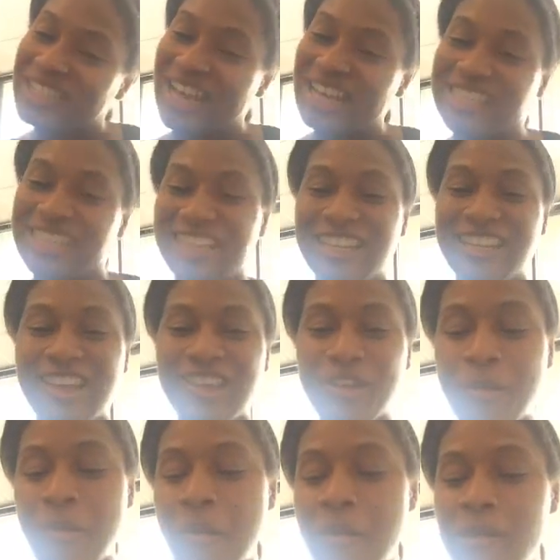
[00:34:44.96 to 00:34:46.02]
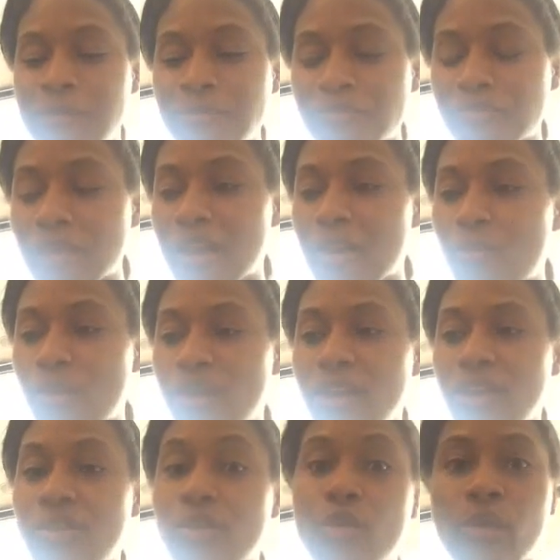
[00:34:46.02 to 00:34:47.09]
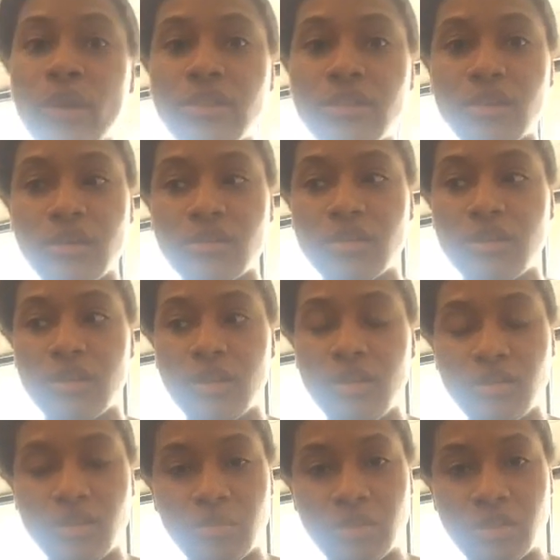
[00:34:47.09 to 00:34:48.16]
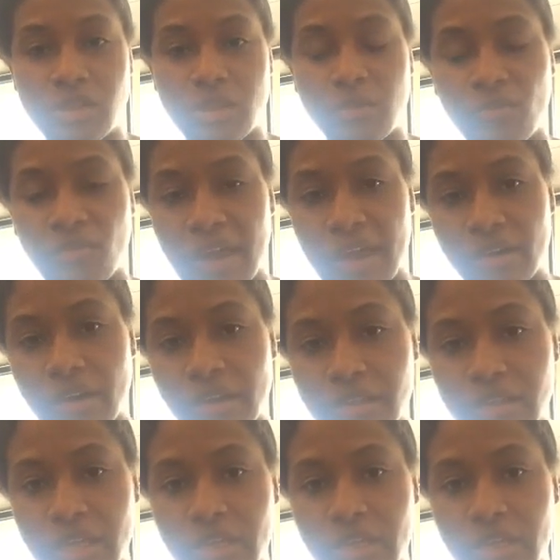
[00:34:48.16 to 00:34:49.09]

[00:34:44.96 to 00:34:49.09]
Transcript: side to another, um, we're either going to go to the Houston Museum of Fine Arts